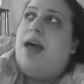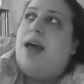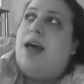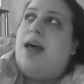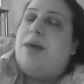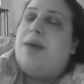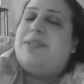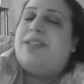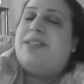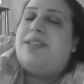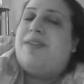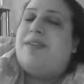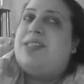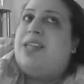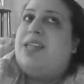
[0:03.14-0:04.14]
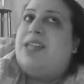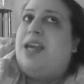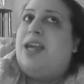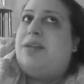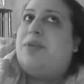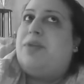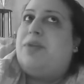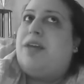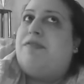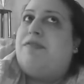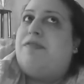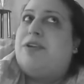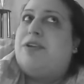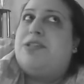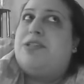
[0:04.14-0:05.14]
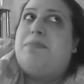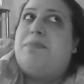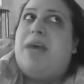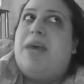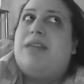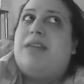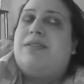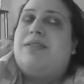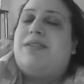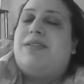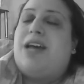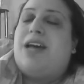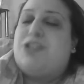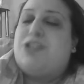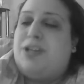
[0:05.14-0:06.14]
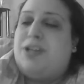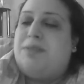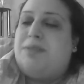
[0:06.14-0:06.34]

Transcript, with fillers: I was 17 when I first met Sasha.